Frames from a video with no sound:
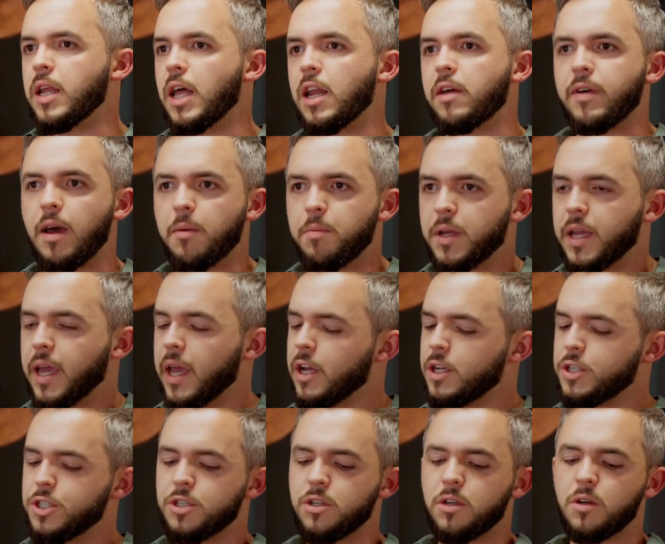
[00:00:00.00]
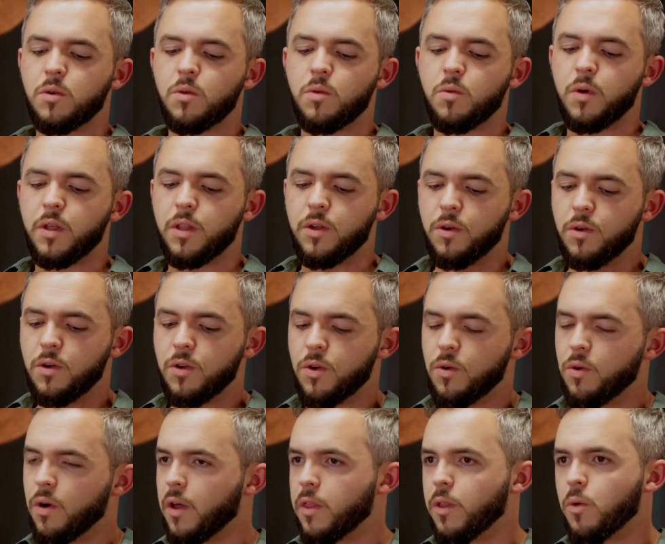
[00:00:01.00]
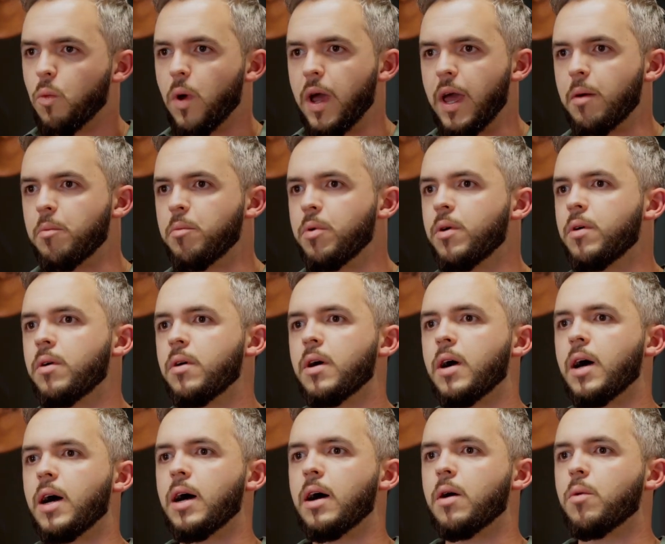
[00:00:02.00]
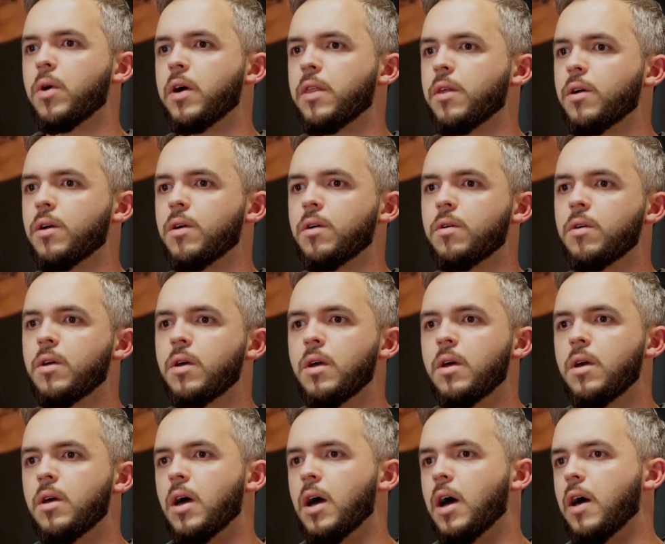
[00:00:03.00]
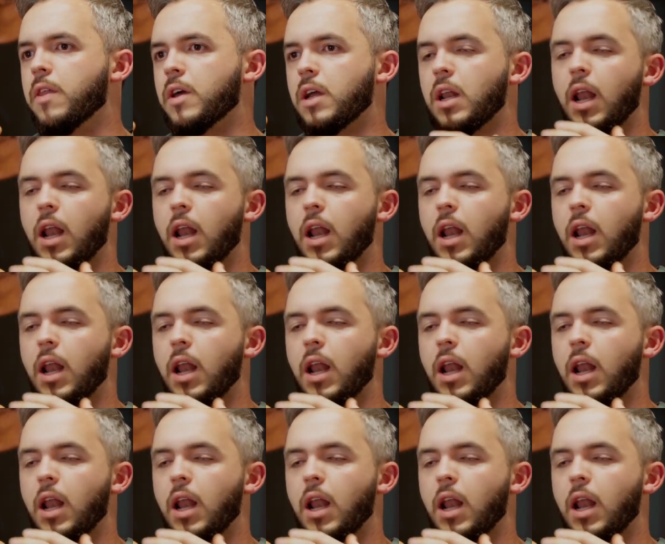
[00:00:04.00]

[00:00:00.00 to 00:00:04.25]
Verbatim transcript: native application, whether you're on the web, uh, whether uh, the